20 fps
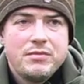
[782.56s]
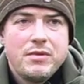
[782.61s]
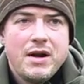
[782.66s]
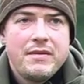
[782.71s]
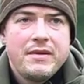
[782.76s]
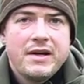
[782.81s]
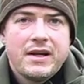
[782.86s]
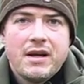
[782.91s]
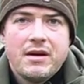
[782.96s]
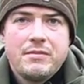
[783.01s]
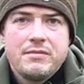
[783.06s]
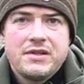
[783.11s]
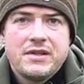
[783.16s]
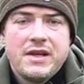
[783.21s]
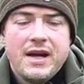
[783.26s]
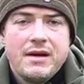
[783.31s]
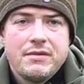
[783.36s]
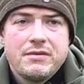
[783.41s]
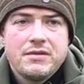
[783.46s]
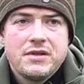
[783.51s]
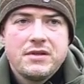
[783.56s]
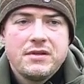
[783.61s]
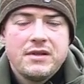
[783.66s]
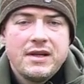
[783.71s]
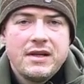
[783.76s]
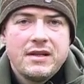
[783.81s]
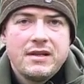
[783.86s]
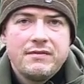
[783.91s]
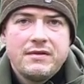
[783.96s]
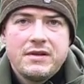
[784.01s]
is where it comes down to
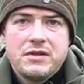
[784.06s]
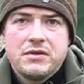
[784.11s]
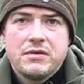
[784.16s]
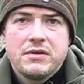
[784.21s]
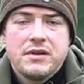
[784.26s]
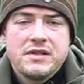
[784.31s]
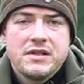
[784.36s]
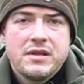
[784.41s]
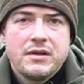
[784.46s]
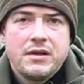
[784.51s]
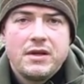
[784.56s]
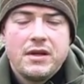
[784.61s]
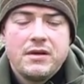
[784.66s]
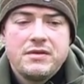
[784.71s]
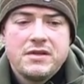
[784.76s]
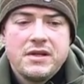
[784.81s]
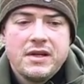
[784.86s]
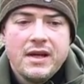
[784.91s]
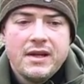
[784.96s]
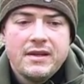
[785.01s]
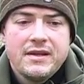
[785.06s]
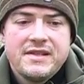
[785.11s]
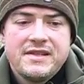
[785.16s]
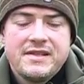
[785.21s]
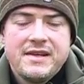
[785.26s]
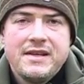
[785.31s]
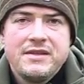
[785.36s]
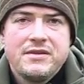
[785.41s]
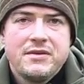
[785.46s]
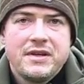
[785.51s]
the individual that's using it. The
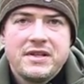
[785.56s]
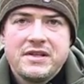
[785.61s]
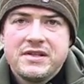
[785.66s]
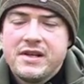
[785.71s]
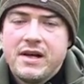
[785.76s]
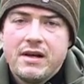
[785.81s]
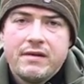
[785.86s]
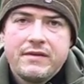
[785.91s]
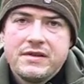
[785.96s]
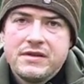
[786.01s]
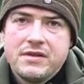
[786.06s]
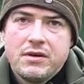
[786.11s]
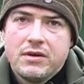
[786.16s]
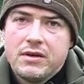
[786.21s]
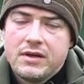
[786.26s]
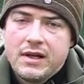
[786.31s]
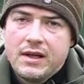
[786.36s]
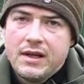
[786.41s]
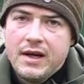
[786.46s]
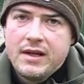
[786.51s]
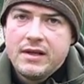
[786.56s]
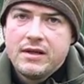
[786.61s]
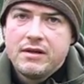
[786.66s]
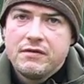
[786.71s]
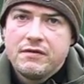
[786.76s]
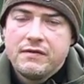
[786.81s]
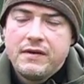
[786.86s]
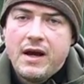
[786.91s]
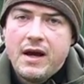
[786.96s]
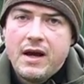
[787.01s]
set on itself is not going to light
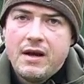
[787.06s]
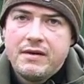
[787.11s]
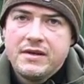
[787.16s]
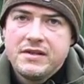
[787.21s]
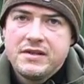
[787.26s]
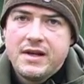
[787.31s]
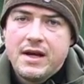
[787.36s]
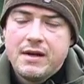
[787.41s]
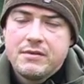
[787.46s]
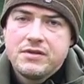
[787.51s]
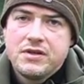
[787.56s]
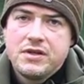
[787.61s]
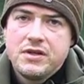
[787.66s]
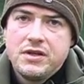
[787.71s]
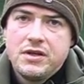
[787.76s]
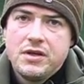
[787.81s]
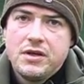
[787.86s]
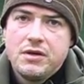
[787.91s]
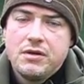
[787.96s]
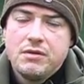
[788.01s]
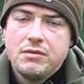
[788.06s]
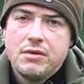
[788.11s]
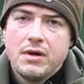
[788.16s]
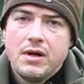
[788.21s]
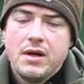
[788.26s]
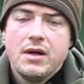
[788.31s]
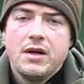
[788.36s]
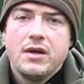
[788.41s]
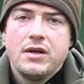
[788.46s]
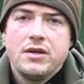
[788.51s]
your fire. It's down to you
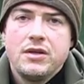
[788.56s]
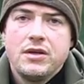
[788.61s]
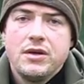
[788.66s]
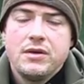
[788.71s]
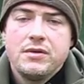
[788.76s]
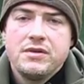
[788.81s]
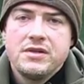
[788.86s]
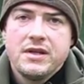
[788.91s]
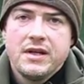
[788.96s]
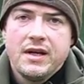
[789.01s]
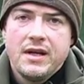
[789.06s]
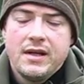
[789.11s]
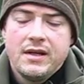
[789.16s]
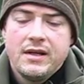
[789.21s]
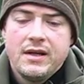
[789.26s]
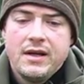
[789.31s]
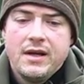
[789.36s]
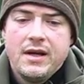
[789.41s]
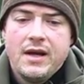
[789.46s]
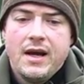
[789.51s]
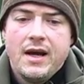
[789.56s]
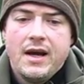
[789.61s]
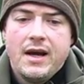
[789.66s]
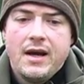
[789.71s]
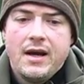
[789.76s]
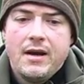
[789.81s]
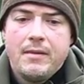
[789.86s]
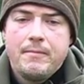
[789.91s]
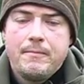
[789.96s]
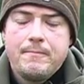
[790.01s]
using it.
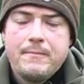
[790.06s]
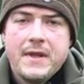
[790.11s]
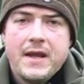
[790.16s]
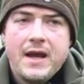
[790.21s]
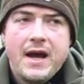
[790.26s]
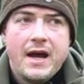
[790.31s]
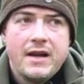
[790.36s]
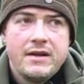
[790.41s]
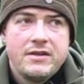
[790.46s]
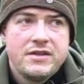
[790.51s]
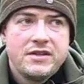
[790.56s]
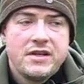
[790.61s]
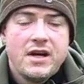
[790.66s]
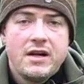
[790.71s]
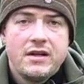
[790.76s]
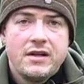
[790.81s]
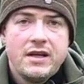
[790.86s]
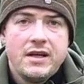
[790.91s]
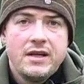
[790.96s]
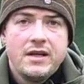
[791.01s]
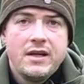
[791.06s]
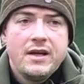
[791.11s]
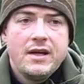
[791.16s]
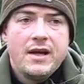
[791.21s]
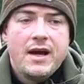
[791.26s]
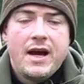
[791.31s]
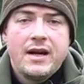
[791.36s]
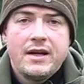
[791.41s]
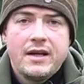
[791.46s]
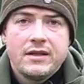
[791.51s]
And certainly,
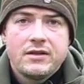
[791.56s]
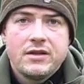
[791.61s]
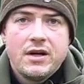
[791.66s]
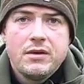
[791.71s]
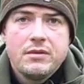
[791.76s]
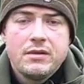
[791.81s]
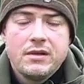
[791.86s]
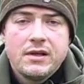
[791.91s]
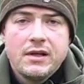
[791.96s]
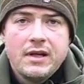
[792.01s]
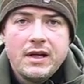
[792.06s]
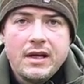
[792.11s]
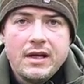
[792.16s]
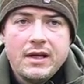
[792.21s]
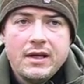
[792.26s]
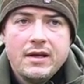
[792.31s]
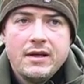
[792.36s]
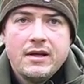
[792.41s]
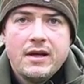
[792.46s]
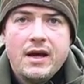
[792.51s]
anecdotally,